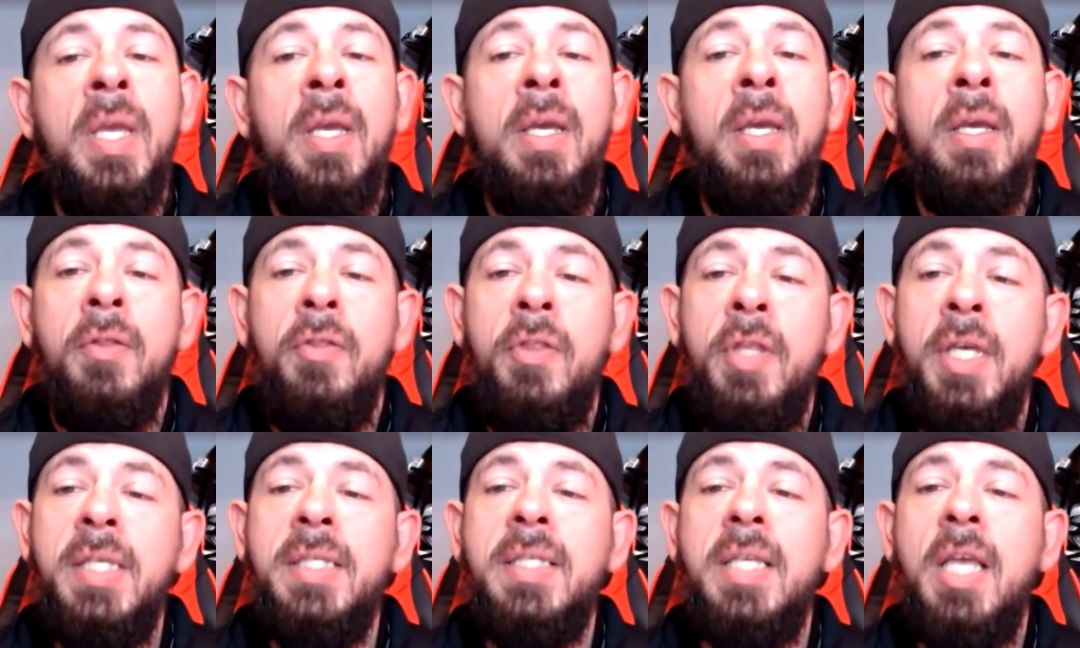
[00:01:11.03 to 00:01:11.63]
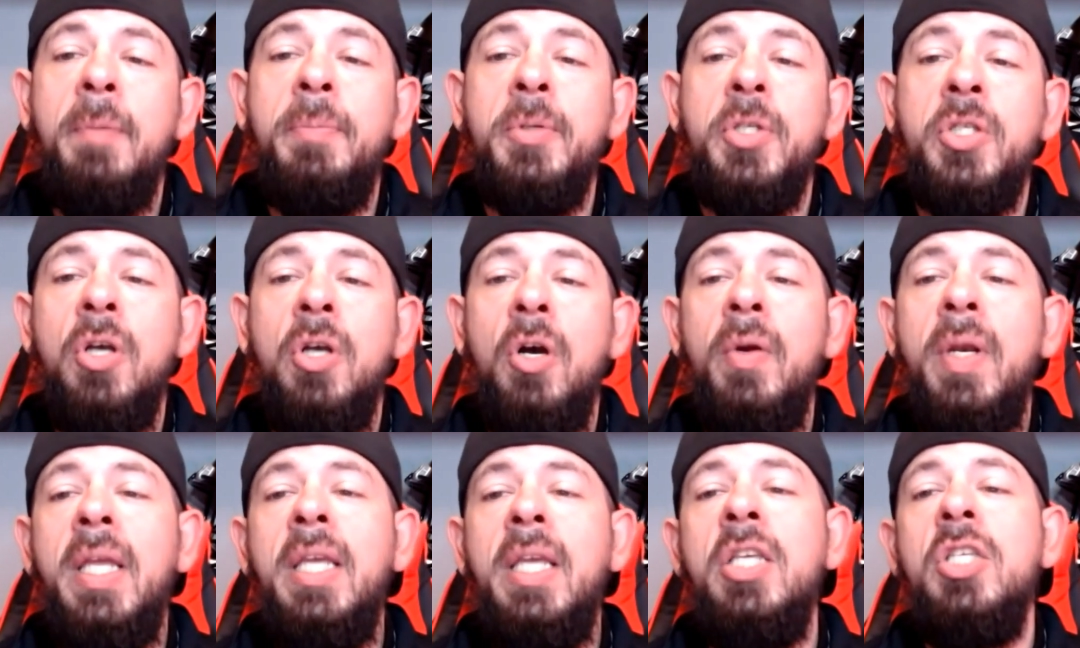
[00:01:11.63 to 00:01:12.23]
This
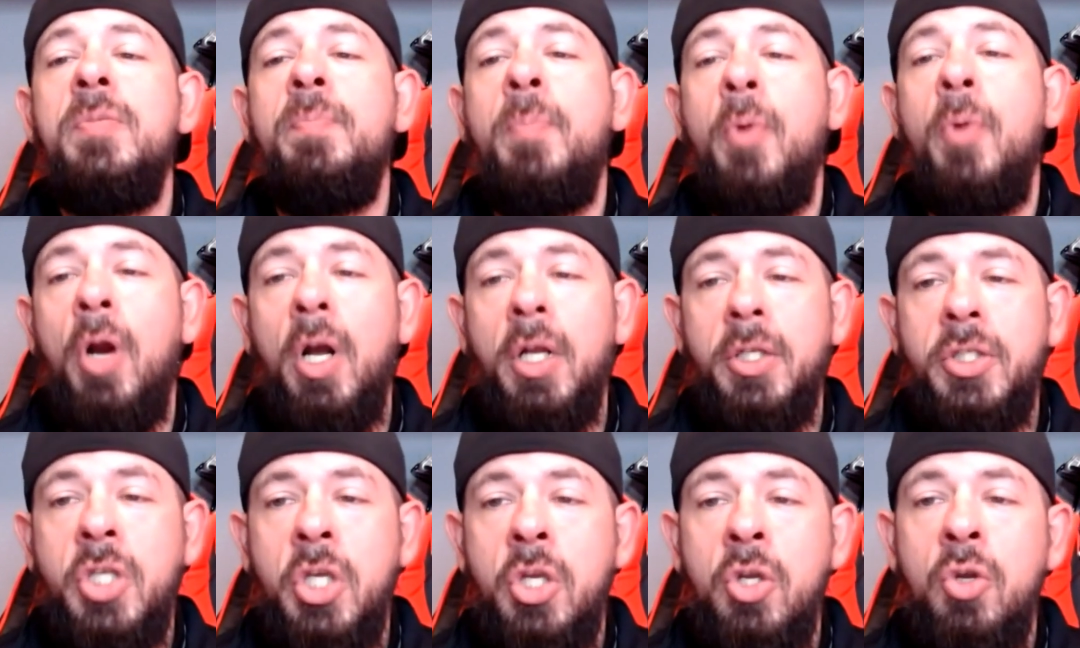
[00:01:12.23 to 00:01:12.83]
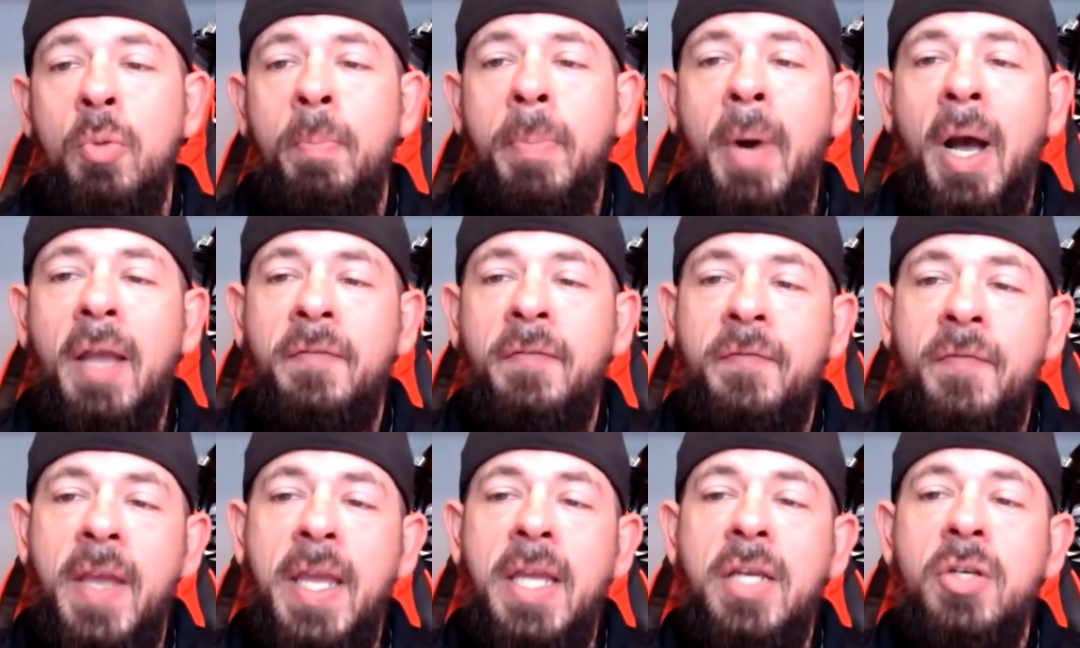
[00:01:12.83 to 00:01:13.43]
episode is brought to you by
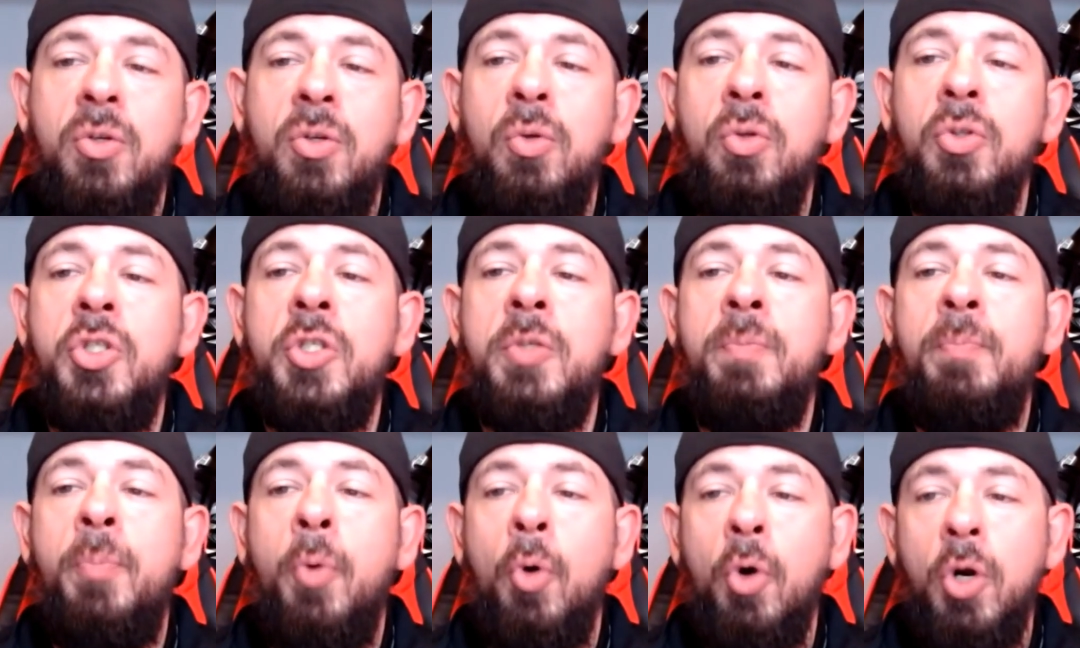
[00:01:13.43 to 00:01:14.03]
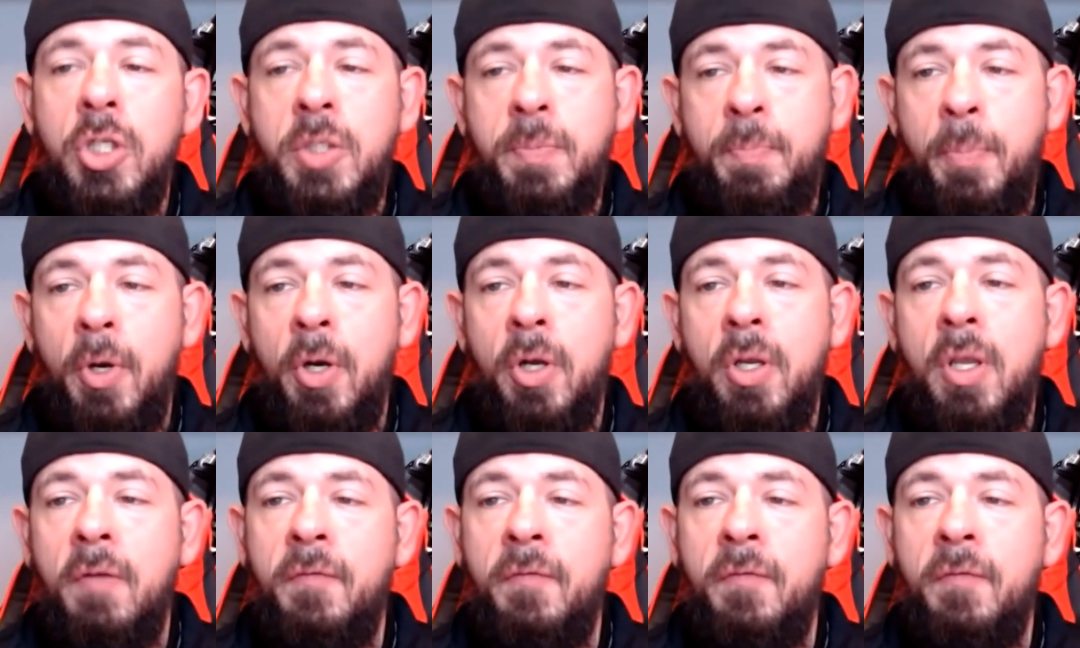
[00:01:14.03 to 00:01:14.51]
FanDuel Sportsbook,